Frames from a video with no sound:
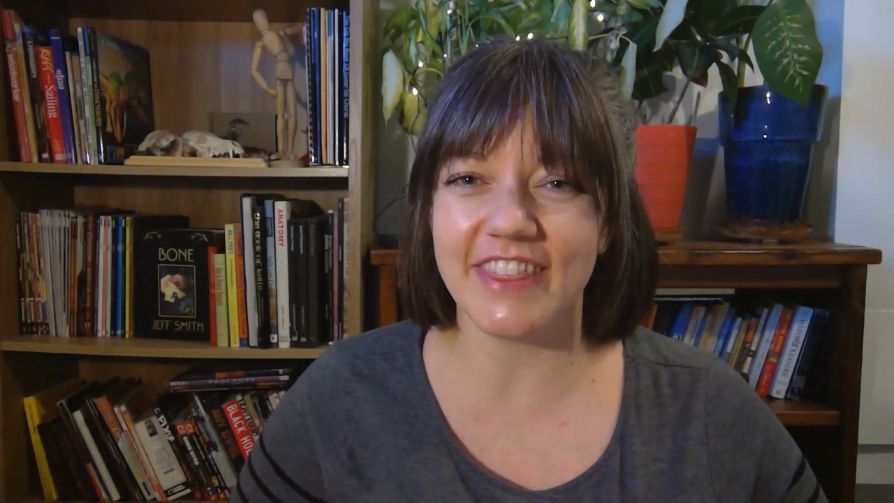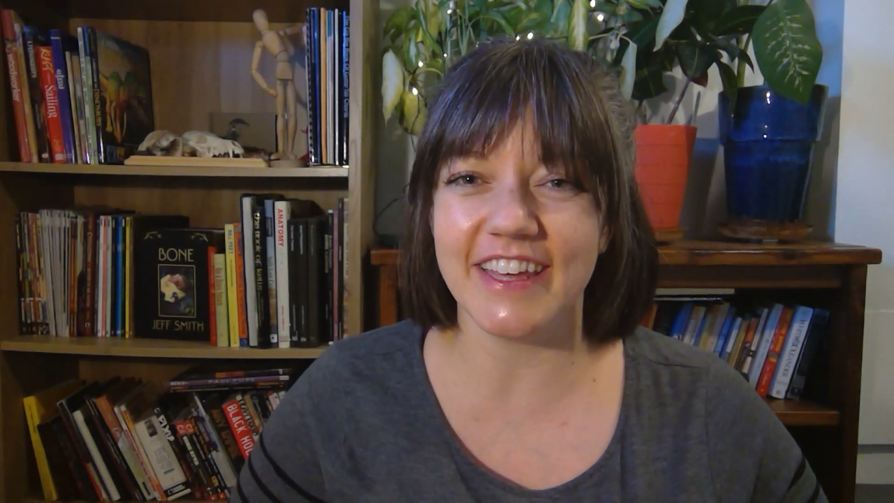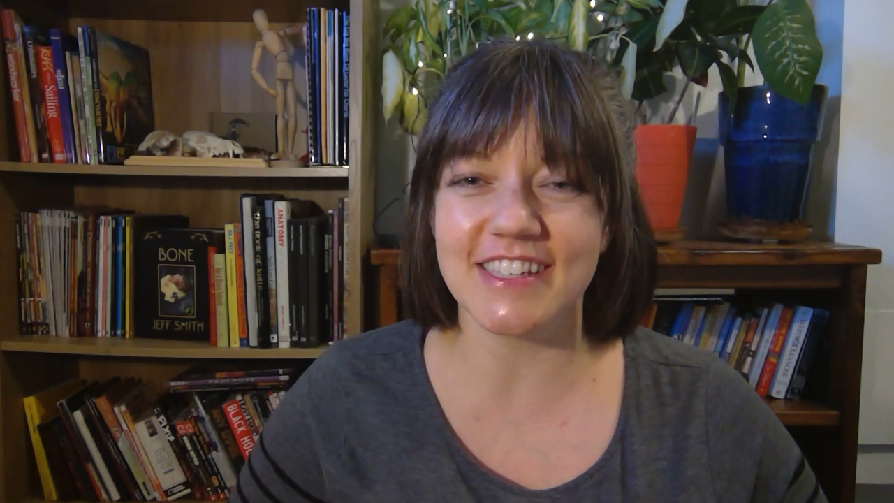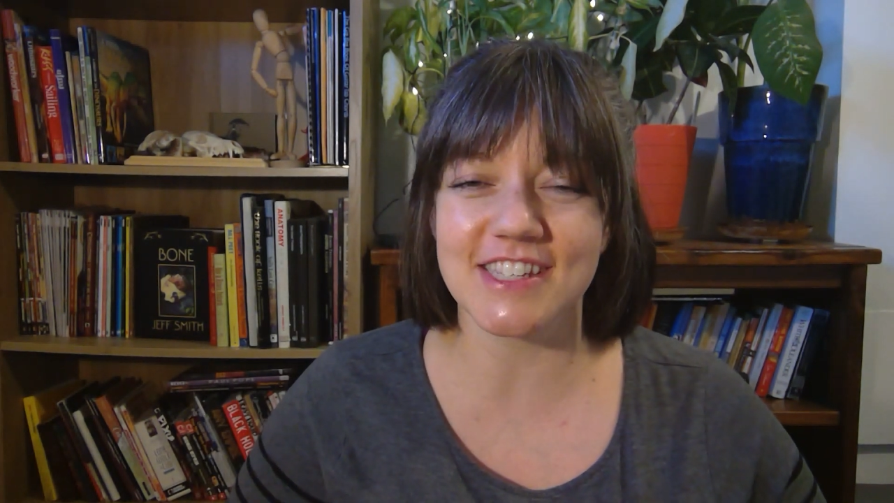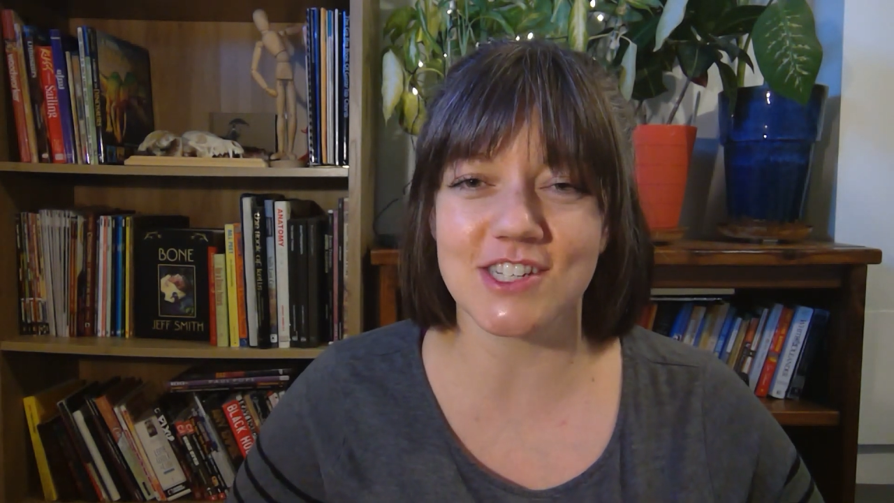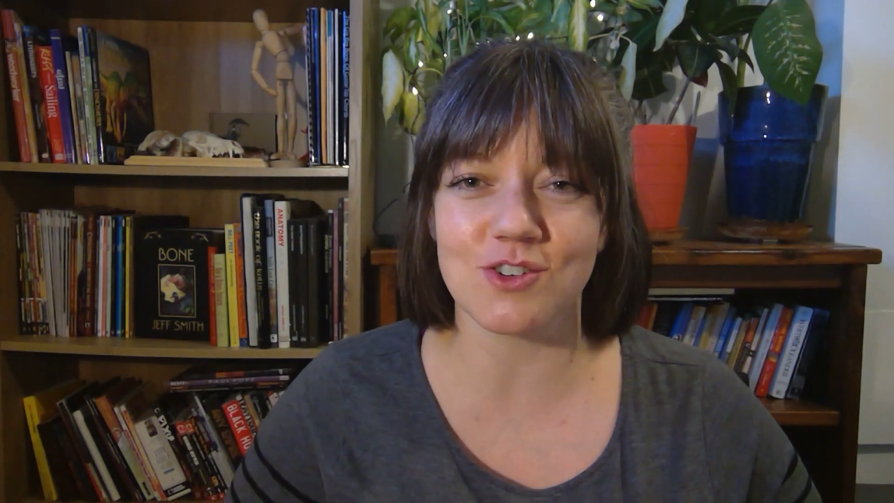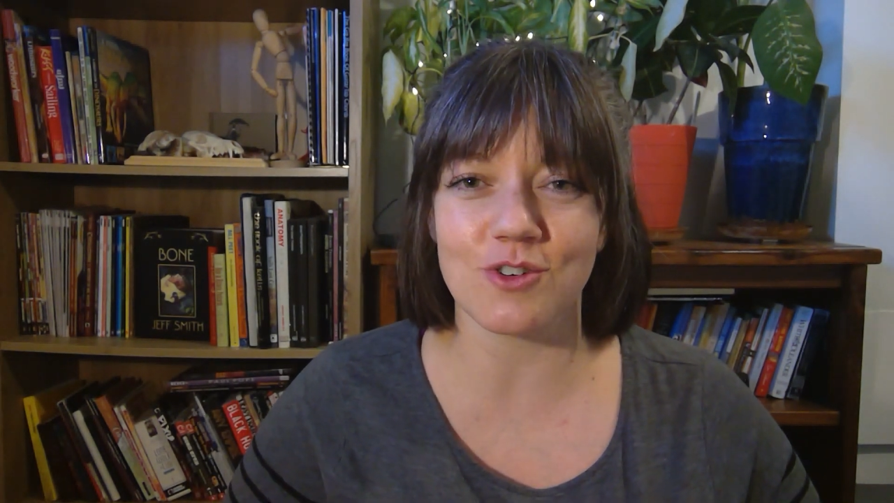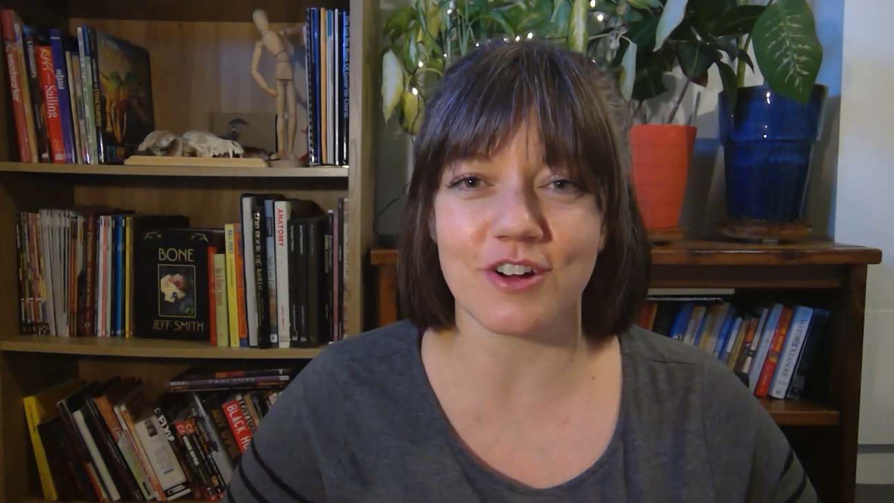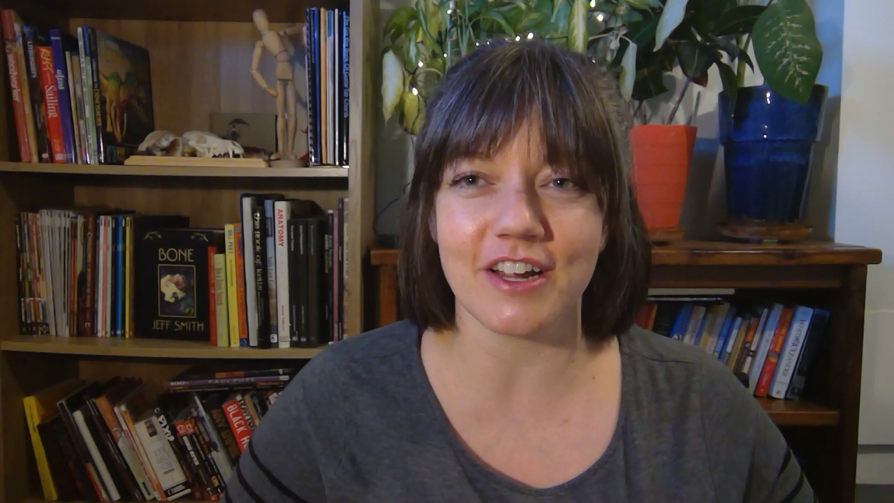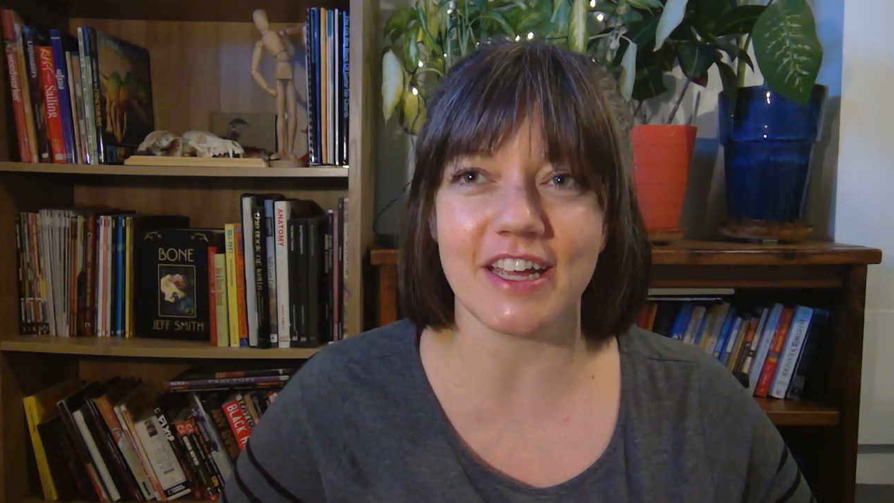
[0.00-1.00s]
this
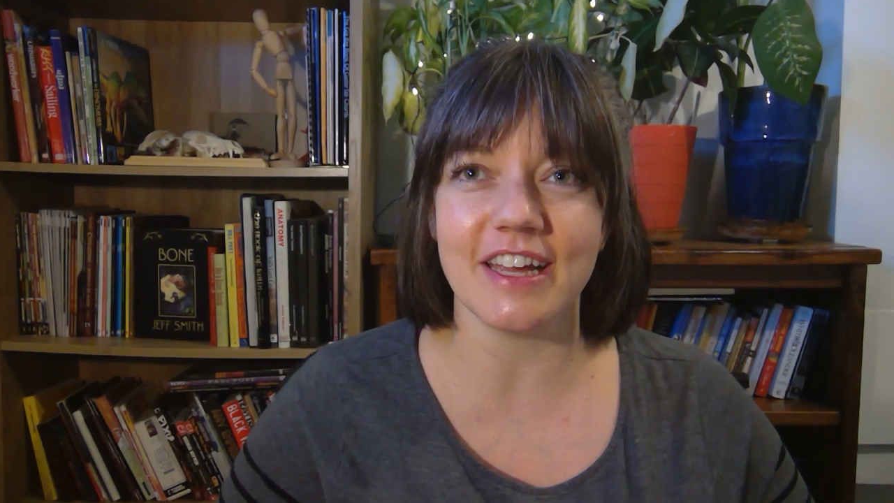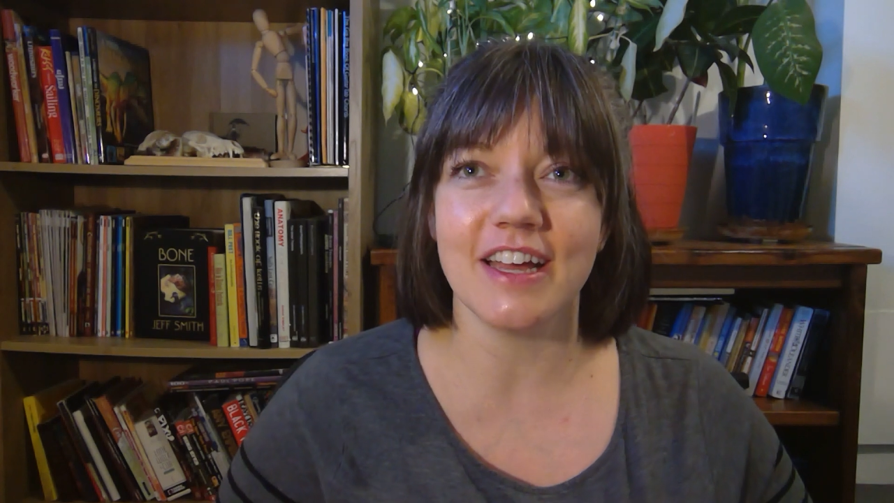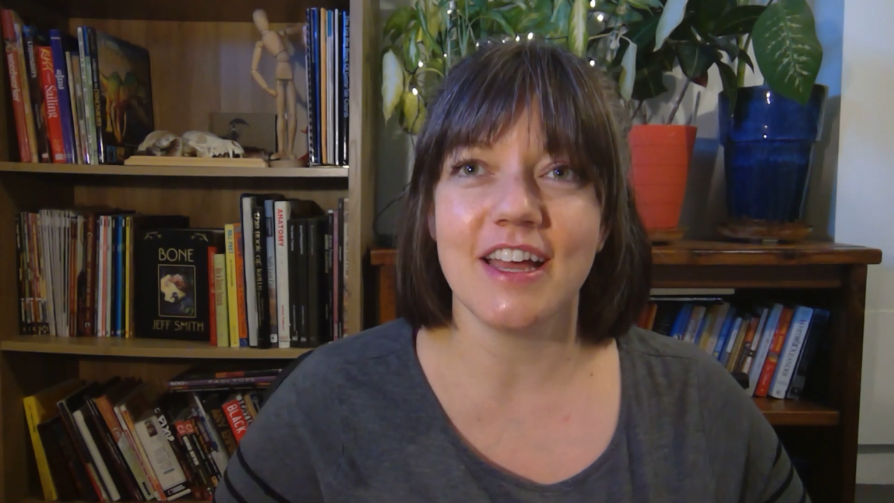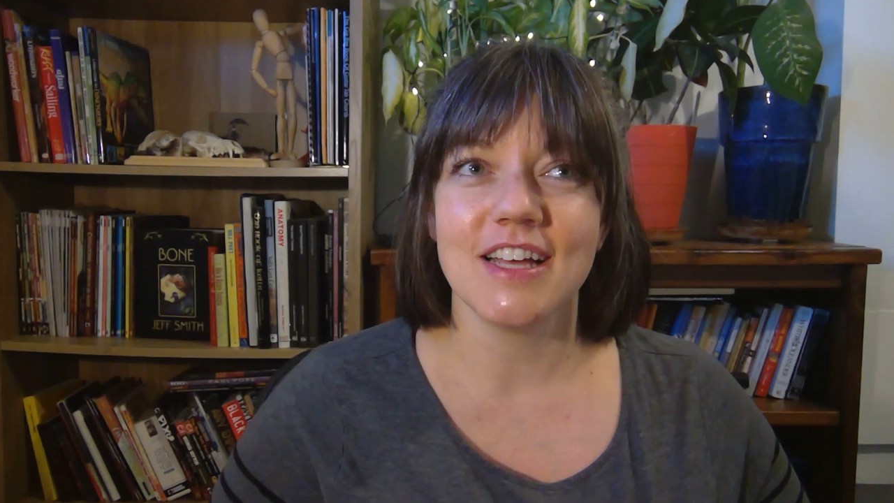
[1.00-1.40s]
story